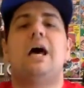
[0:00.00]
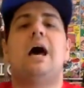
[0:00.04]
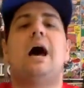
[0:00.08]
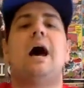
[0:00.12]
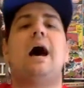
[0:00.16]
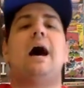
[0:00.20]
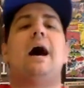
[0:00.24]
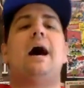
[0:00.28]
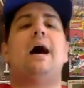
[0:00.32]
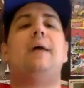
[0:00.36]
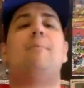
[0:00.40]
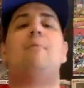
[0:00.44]

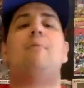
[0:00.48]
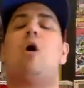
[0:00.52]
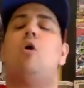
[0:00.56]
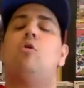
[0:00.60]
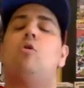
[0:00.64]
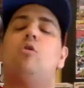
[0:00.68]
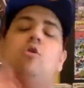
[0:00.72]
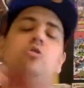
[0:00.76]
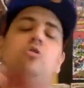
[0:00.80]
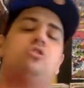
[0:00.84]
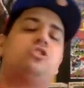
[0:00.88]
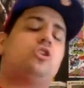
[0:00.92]
Um, I
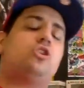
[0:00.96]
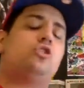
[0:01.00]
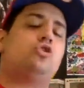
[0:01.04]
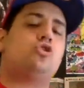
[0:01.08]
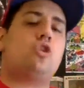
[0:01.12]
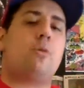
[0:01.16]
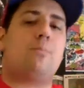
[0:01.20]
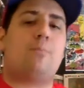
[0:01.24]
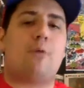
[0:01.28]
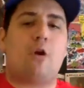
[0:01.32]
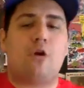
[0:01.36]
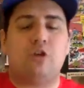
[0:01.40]
will also
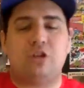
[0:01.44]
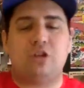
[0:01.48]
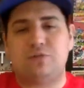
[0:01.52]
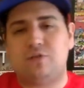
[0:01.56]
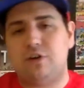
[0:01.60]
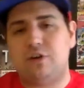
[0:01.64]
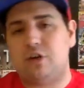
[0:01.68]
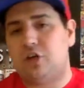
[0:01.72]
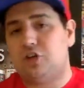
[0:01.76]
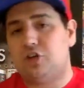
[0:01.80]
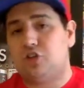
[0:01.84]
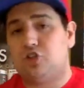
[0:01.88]
drop bonus
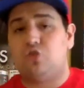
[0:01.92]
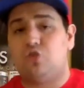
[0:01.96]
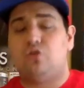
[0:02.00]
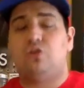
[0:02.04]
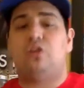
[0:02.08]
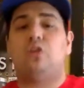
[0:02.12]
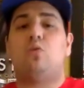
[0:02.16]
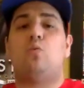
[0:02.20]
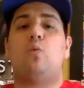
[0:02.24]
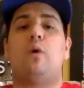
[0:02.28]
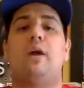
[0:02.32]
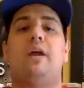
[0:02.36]
videos
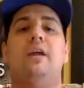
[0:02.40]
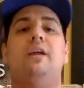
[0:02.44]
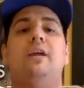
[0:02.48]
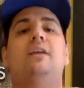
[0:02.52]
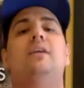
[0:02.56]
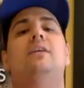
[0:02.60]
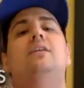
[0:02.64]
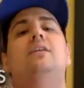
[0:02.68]
during the week